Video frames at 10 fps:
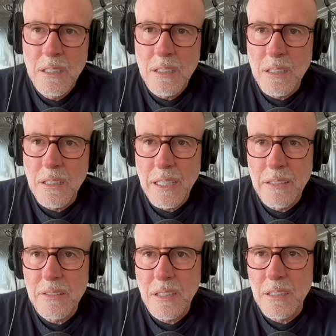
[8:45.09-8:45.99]
a light
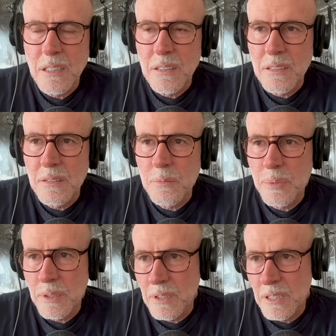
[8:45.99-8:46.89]
is shined on this
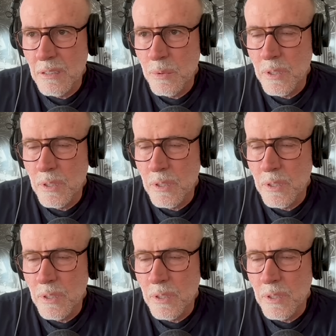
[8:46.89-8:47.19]
period,